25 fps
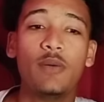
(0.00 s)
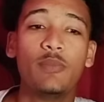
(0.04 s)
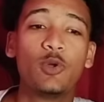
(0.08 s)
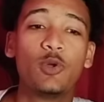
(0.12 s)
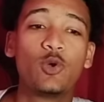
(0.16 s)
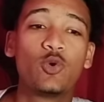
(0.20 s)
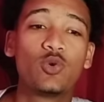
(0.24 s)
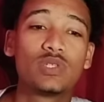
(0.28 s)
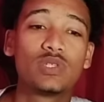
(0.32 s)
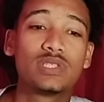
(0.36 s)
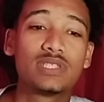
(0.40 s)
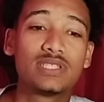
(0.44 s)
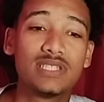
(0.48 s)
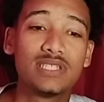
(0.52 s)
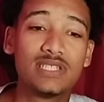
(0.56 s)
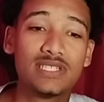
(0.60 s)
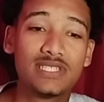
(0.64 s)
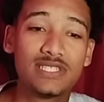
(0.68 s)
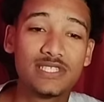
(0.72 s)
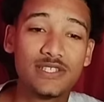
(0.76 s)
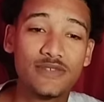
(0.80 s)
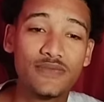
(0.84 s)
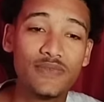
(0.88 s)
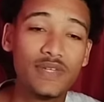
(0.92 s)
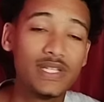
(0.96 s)
because the
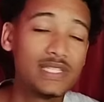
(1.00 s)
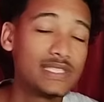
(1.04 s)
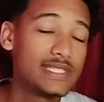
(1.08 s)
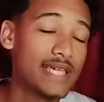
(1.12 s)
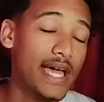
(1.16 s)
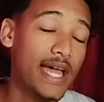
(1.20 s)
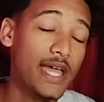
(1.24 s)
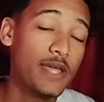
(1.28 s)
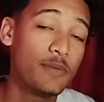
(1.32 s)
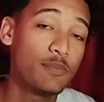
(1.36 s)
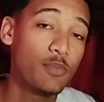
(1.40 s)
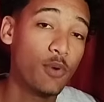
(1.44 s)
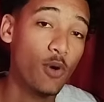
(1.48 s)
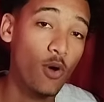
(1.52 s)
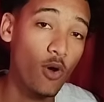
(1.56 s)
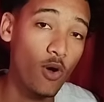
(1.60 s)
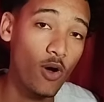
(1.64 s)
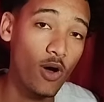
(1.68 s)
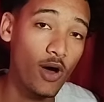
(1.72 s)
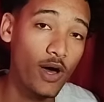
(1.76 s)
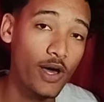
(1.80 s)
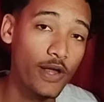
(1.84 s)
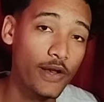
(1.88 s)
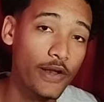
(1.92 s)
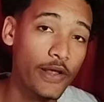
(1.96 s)
Civic Type
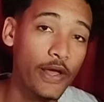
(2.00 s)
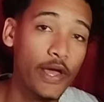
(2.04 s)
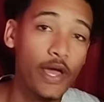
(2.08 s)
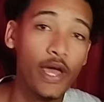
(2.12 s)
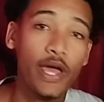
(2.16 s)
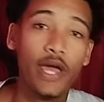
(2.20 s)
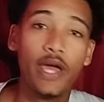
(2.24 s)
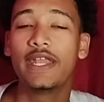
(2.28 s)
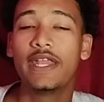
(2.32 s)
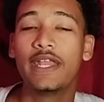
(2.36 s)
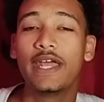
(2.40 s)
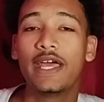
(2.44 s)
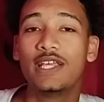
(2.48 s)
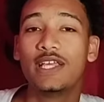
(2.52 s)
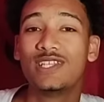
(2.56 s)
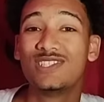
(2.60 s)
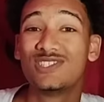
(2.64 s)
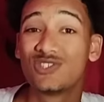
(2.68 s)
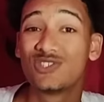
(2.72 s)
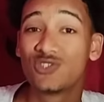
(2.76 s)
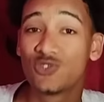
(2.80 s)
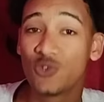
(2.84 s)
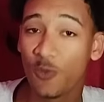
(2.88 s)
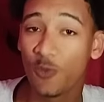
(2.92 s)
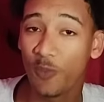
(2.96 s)
R had a
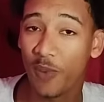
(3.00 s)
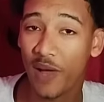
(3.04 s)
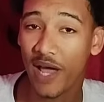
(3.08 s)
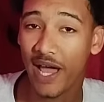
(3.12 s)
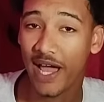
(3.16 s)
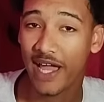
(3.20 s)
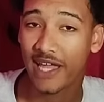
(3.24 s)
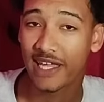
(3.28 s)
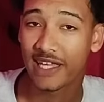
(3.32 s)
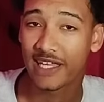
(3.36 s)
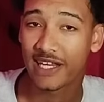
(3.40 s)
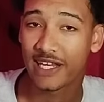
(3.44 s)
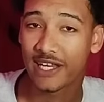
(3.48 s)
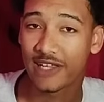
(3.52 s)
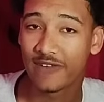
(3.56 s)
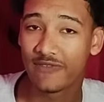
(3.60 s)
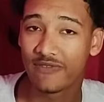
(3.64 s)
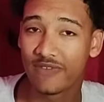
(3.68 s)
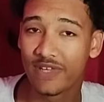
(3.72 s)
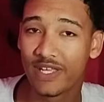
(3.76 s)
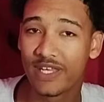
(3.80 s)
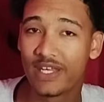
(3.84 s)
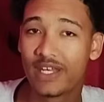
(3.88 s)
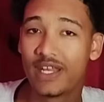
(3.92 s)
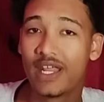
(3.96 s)
super high
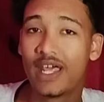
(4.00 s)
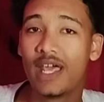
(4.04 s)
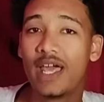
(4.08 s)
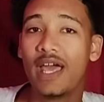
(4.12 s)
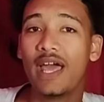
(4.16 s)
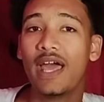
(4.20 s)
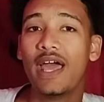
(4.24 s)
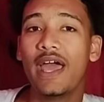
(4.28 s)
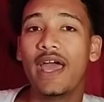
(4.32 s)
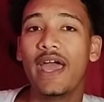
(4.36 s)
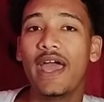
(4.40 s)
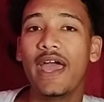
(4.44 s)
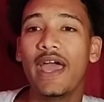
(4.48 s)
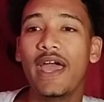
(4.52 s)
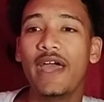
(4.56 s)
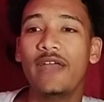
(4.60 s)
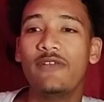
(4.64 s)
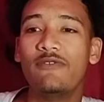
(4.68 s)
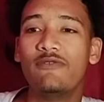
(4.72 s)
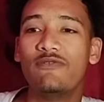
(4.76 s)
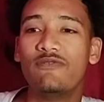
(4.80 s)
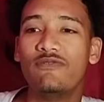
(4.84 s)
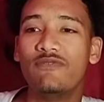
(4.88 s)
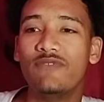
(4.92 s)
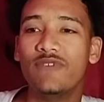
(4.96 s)
revving
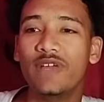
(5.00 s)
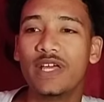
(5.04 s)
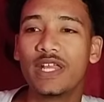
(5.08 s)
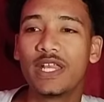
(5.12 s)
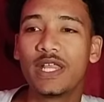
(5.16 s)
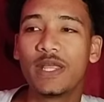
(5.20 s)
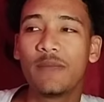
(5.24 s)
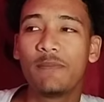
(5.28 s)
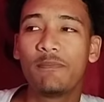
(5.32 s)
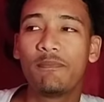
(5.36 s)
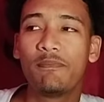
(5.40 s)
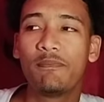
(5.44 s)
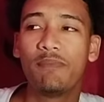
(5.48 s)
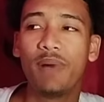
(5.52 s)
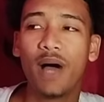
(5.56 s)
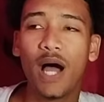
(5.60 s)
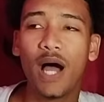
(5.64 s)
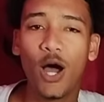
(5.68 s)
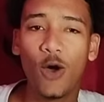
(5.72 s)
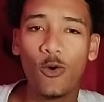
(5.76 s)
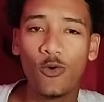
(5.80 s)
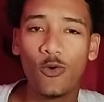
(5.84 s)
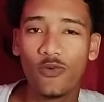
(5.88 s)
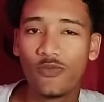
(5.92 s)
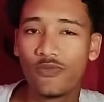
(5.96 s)
and very
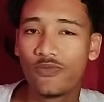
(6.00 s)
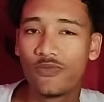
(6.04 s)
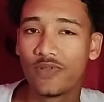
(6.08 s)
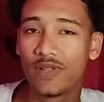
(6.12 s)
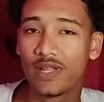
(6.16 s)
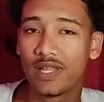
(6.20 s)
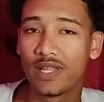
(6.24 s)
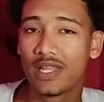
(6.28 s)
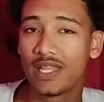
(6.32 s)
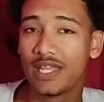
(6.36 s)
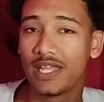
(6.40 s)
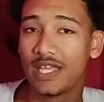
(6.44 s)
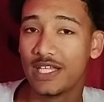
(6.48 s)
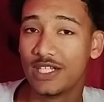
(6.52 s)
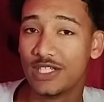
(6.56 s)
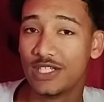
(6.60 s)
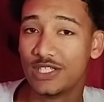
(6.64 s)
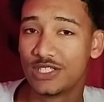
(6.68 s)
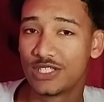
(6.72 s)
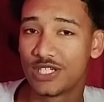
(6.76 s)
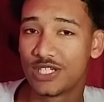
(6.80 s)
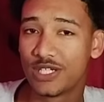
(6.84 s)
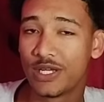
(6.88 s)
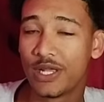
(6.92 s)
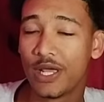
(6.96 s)
powerful
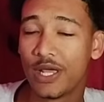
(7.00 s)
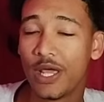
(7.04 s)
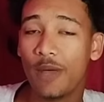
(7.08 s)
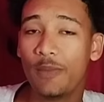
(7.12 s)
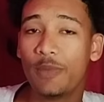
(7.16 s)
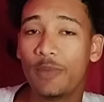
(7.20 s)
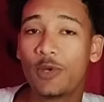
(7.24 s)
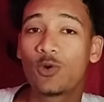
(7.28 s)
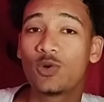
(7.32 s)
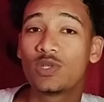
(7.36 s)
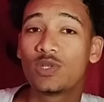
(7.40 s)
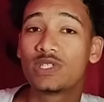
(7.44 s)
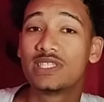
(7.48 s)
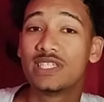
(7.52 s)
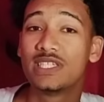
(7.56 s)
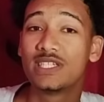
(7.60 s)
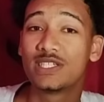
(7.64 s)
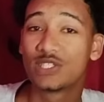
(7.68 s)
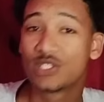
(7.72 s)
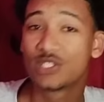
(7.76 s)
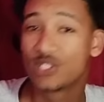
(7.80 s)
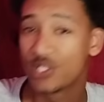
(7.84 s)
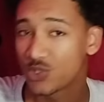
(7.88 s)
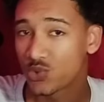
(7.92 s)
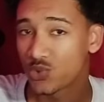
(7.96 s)
engine, because
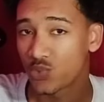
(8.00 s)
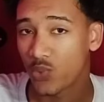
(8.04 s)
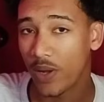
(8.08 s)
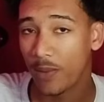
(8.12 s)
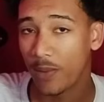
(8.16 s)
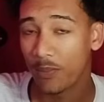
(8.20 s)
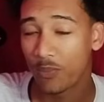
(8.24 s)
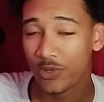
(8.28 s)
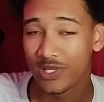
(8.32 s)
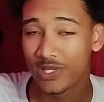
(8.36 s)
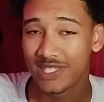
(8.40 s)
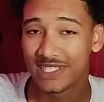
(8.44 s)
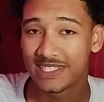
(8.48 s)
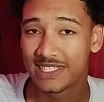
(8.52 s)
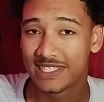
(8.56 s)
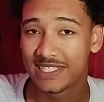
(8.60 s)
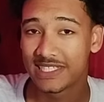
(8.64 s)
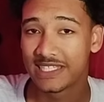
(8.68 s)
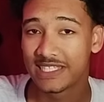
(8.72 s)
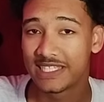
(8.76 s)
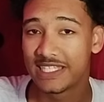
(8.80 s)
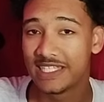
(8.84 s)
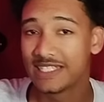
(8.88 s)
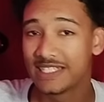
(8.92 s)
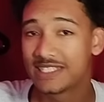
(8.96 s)
yes, this
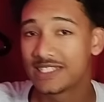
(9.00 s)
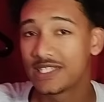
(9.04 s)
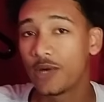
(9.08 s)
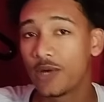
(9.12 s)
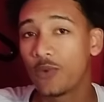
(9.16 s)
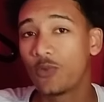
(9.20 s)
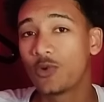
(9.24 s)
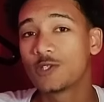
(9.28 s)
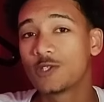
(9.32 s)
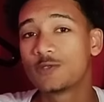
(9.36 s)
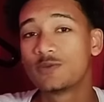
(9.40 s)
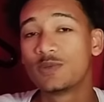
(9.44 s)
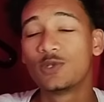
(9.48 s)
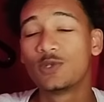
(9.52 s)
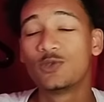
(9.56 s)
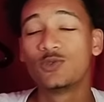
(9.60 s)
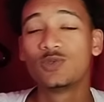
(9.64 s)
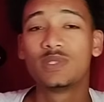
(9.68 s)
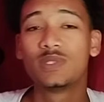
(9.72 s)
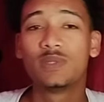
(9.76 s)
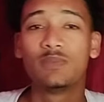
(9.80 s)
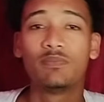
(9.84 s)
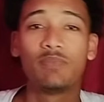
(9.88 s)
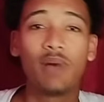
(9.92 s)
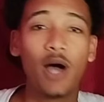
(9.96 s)
1.6 liter was
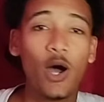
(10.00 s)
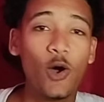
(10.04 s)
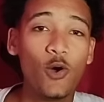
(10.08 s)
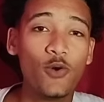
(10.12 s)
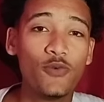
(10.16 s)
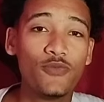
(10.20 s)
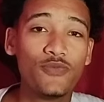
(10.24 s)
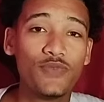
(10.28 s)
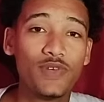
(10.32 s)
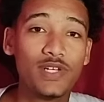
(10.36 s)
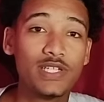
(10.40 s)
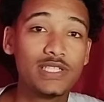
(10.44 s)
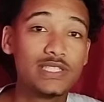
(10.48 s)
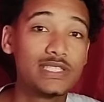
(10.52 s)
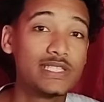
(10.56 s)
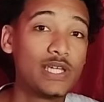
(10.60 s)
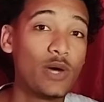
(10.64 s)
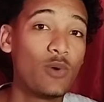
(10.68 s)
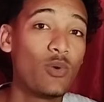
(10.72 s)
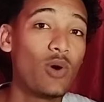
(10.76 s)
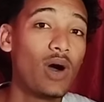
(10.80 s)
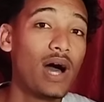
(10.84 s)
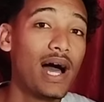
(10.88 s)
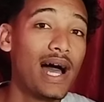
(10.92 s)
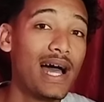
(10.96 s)
producing power figures
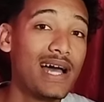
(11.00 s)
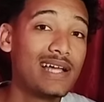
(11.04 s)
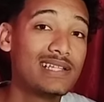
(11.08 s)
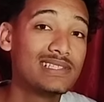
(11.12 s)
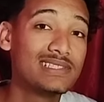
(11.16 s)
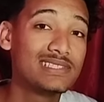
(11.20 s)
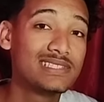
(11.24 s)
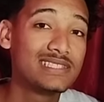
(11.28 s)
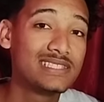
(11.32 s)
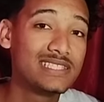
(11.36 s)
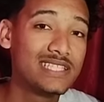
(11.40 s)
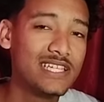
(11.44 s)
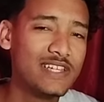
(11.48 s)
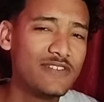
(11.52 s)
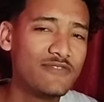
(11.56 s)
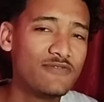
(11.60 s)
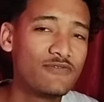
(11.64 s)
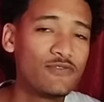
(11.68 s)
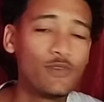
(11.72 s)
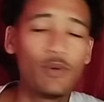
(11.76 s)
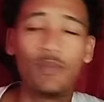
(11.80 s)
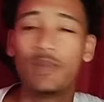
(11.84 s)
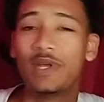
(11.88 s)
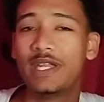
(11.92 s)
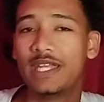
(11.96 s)
that were unseen
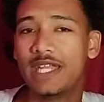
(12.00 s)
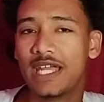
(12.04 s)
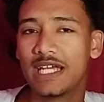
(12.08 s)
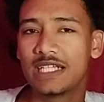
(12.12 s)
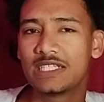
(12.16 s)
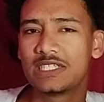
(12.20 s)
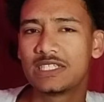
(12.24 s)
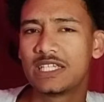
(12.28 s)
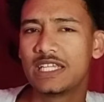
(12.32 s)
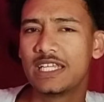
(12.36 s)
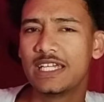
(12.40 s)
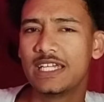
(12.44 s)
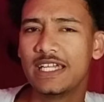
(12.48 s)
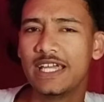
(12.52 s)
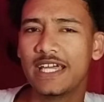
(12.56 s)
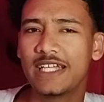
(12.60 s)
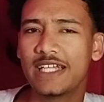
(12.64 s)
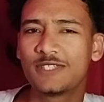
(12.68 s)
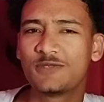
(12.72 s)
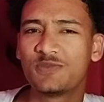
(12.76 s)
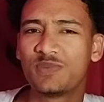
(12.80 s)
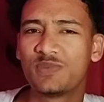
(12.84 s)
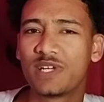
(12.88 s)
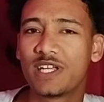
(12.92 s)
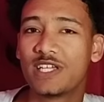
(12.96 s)
from a naturally
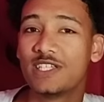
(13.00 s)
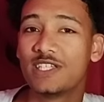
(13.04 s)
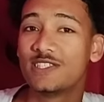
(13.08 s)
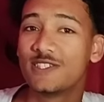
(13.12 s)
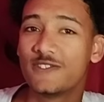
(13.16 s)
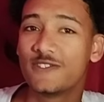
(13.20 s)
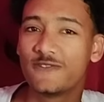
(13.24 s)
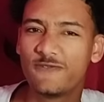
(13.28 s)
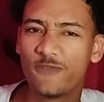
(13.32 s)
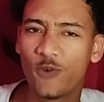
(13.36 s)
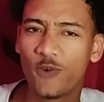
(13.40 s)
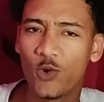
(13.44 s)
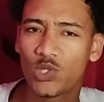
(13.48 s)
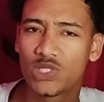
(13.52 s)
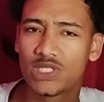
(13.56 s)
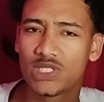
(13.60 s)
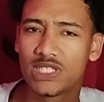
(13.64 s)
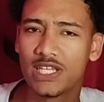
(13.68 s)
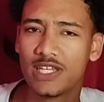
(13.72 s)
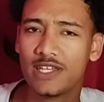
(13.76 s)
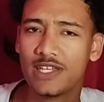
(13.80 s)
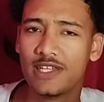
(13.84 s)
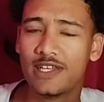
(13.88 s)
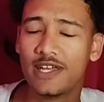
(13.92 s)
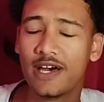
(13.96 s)
aspirated
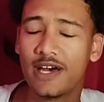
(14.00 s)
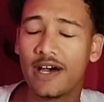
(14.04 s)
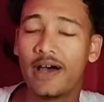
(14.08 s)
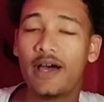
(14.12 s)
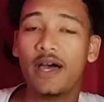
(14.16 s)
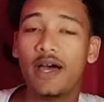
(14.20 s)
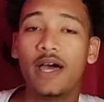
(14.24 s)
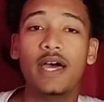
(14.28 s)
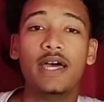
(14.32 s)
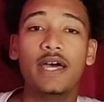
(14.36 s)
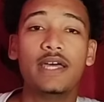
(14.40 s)
4-cylinder.